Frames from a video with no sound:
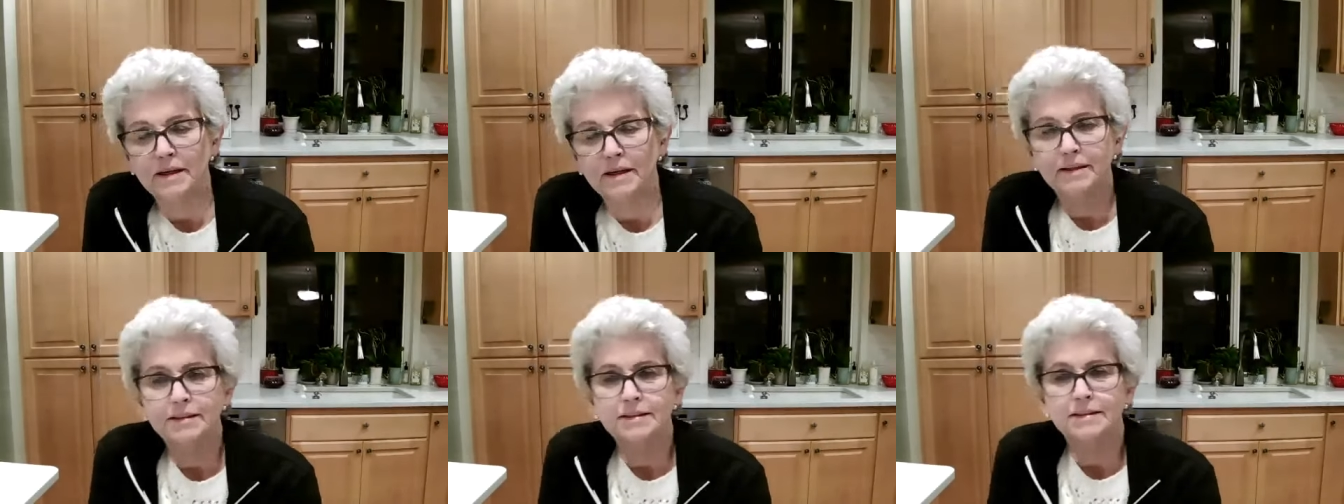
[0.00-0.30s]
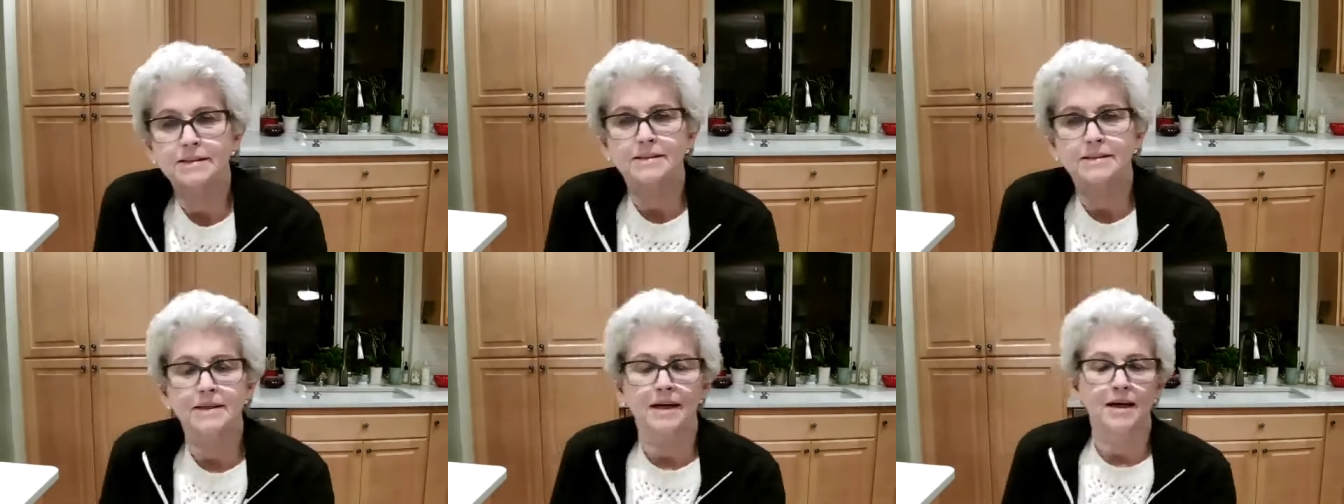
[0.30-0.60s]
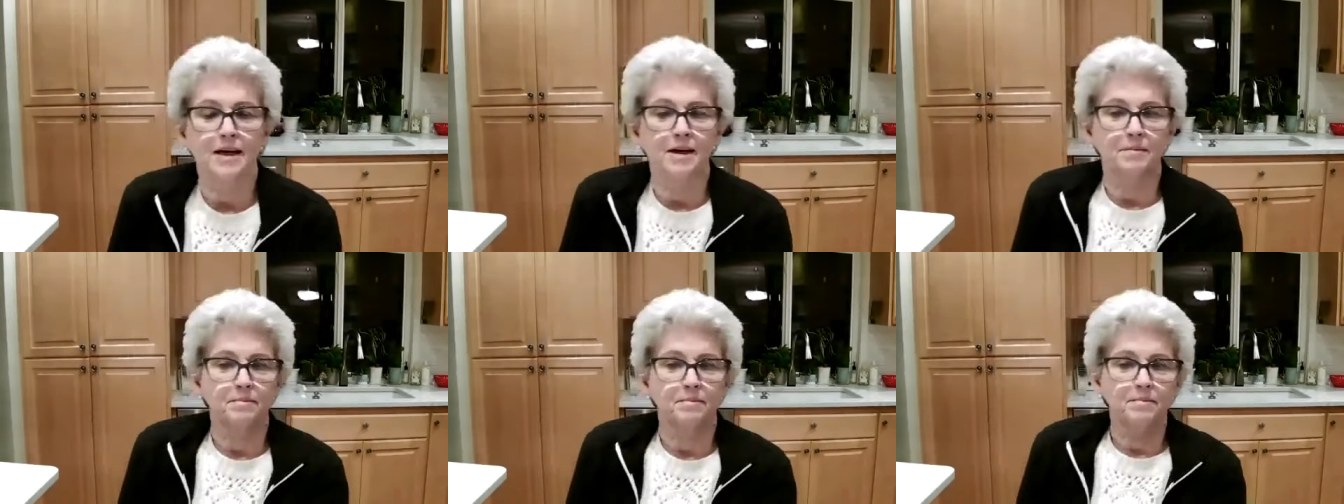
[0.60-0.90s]

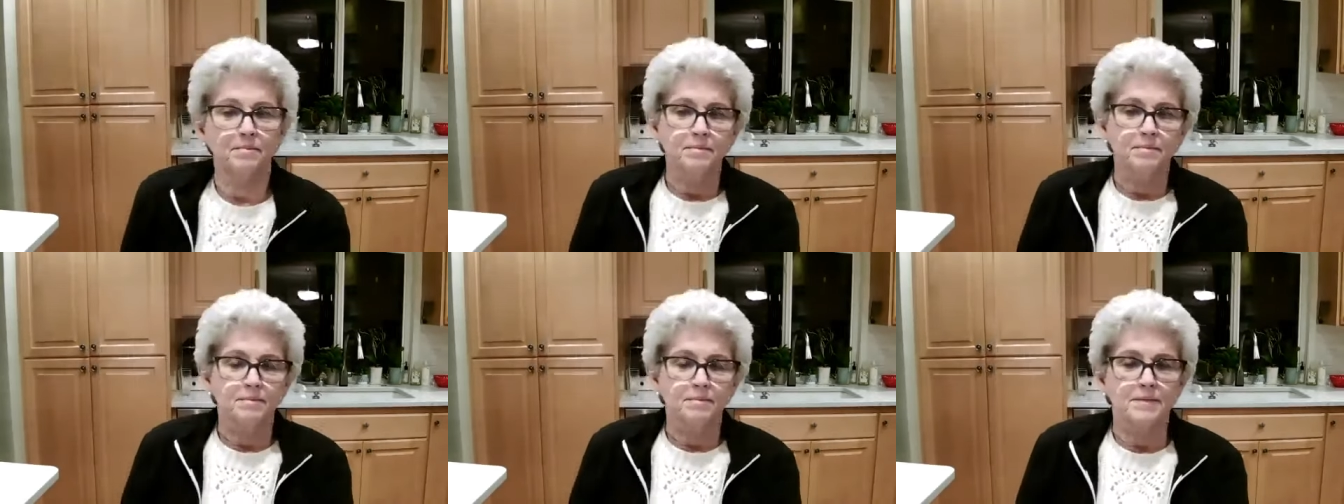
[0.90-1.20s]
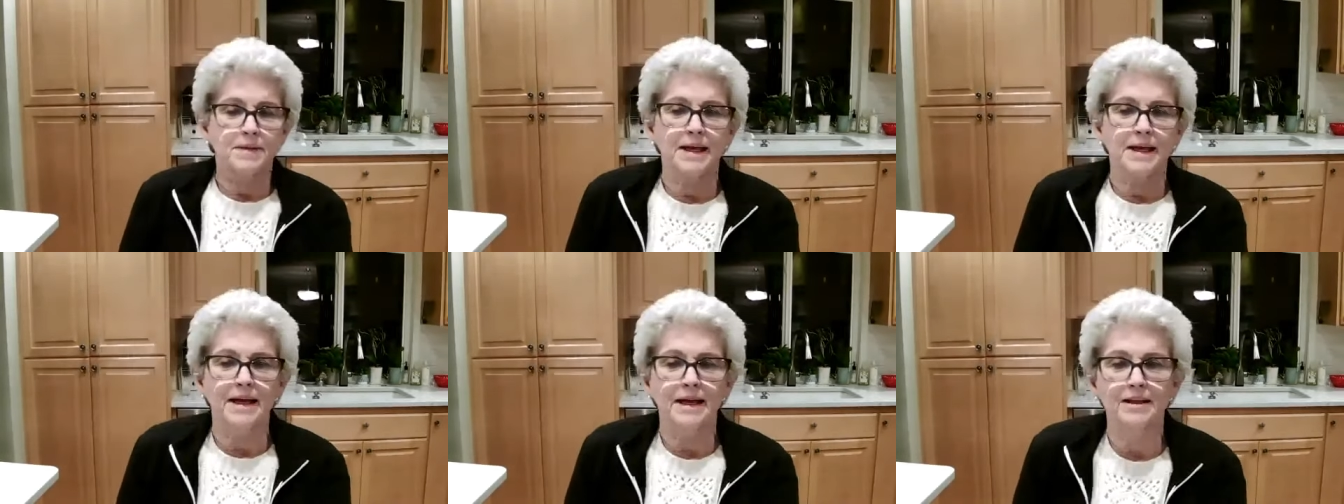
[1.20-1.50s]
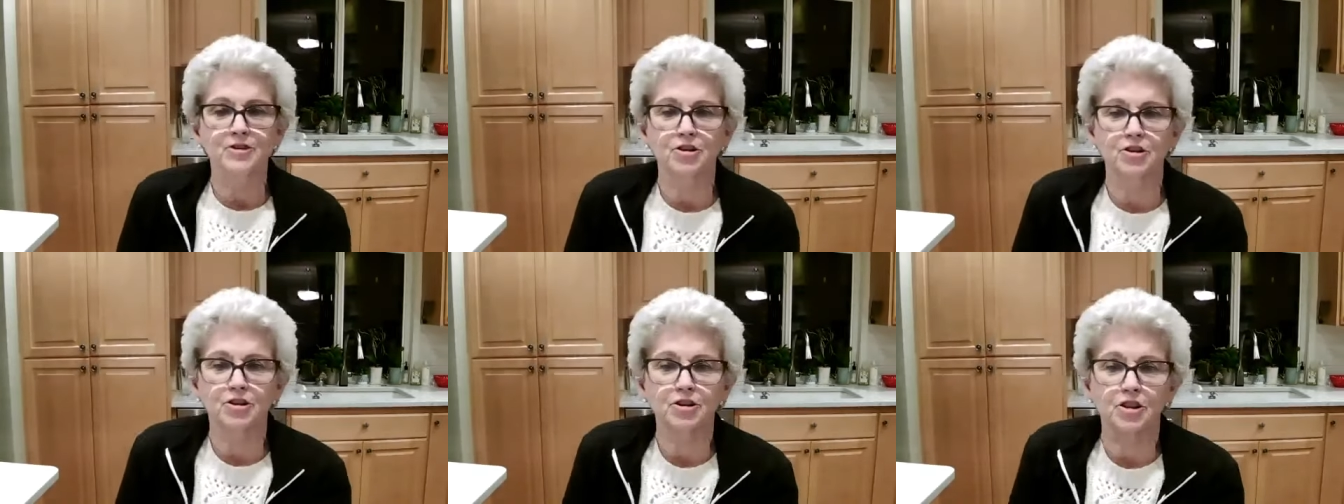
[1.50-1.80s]
the
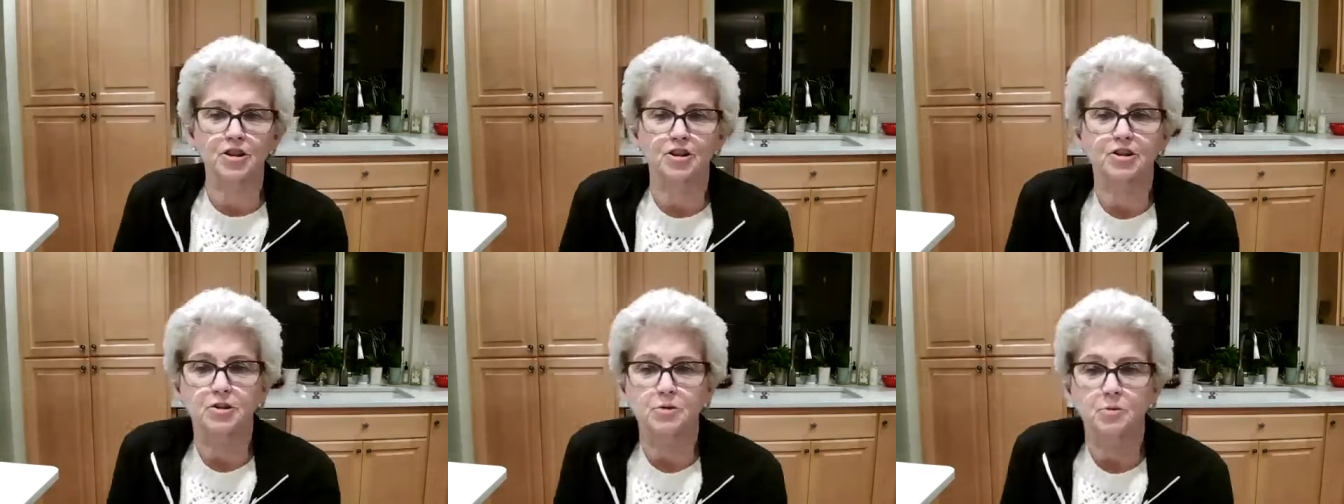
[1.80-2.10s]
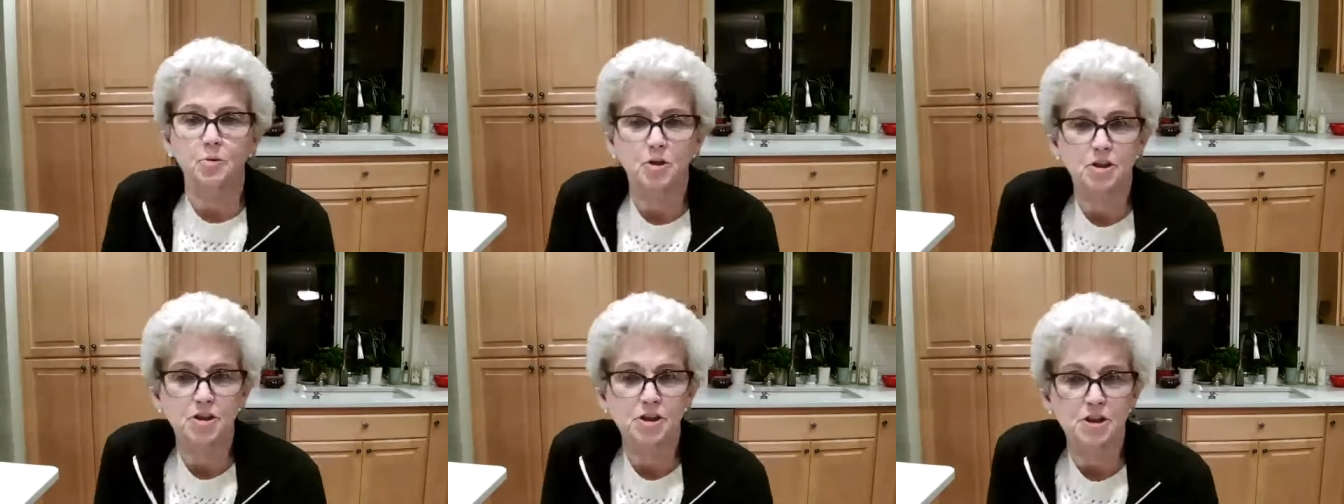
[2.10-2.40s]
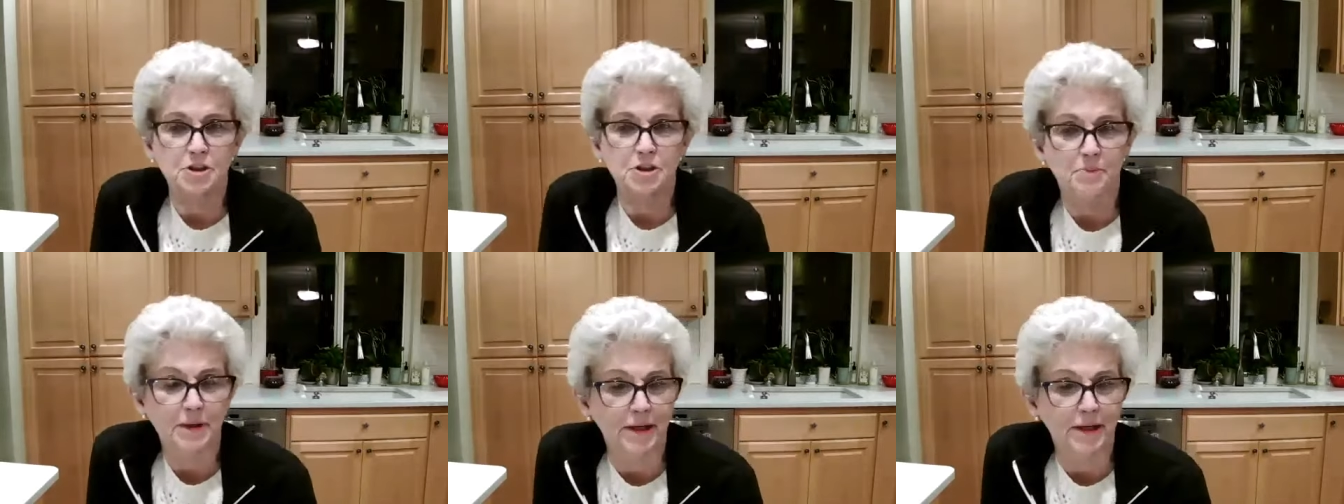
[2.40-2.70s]
angels are to
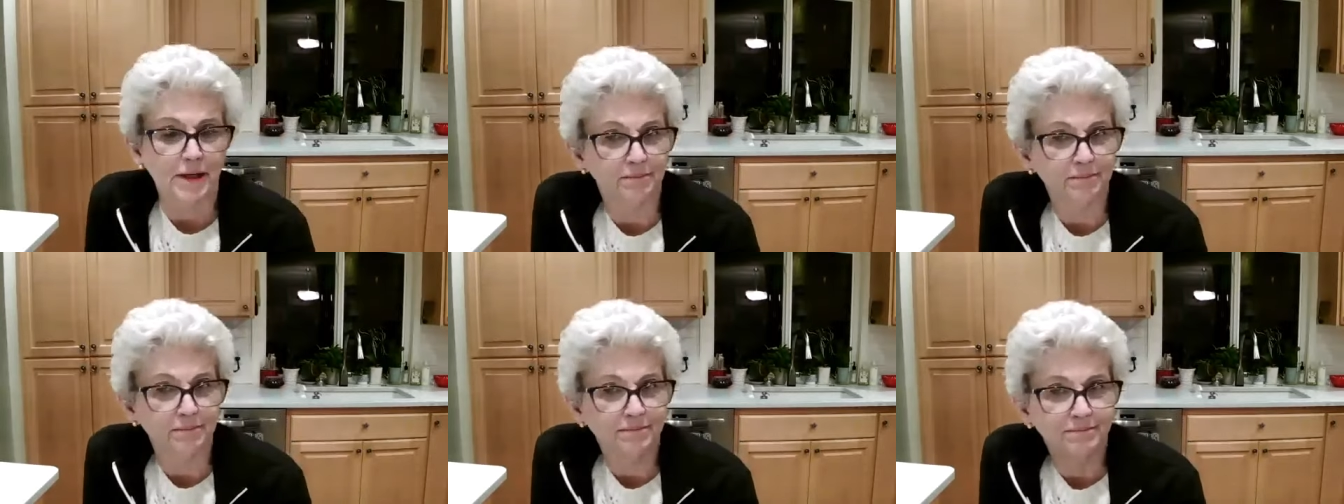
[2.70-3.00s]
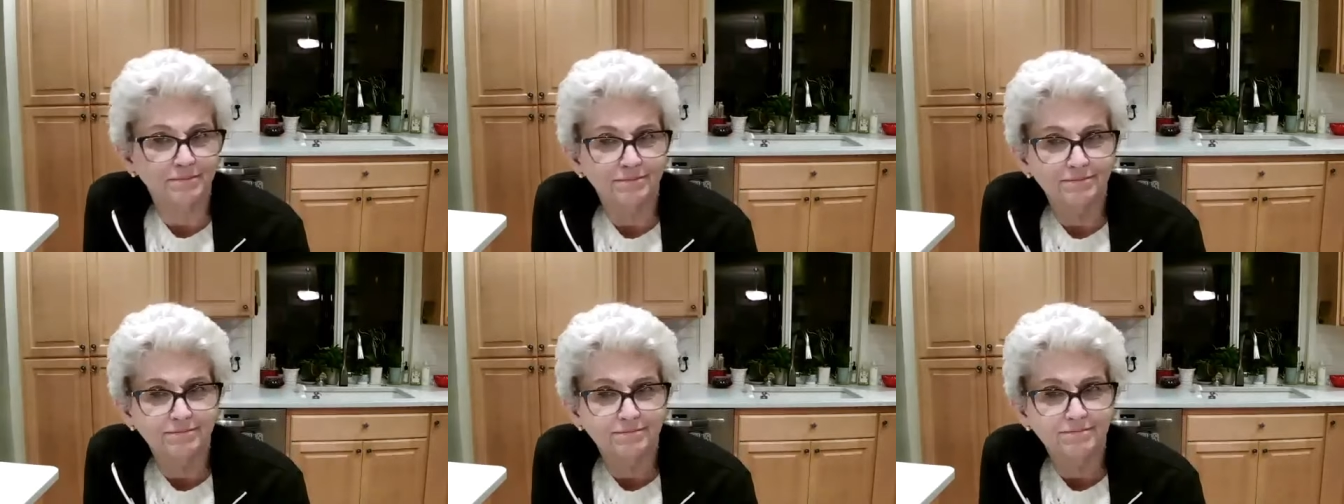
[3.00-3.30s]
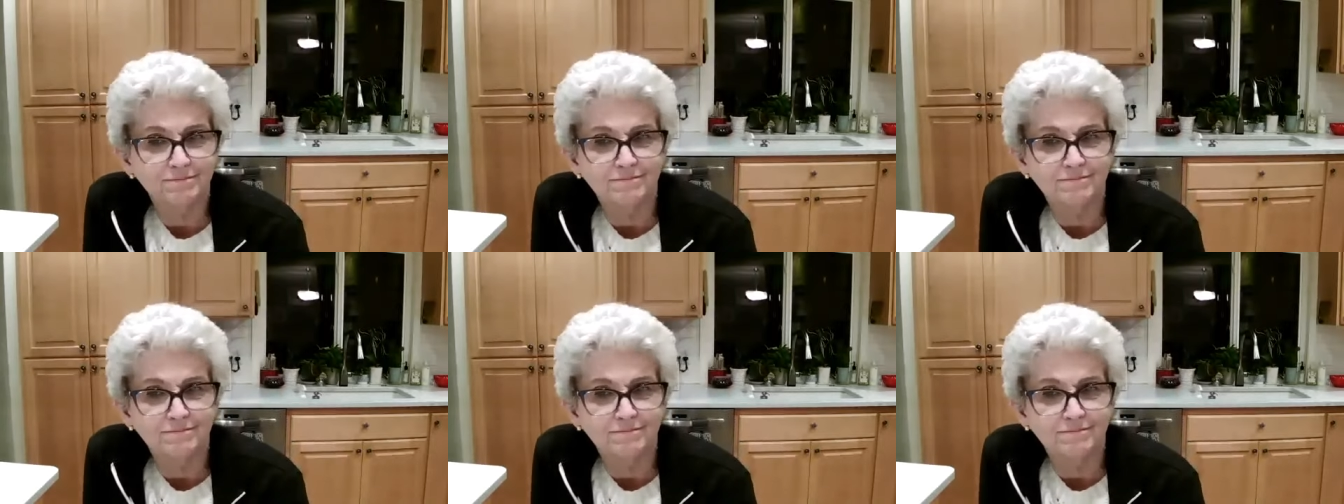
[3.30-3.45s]
worship him.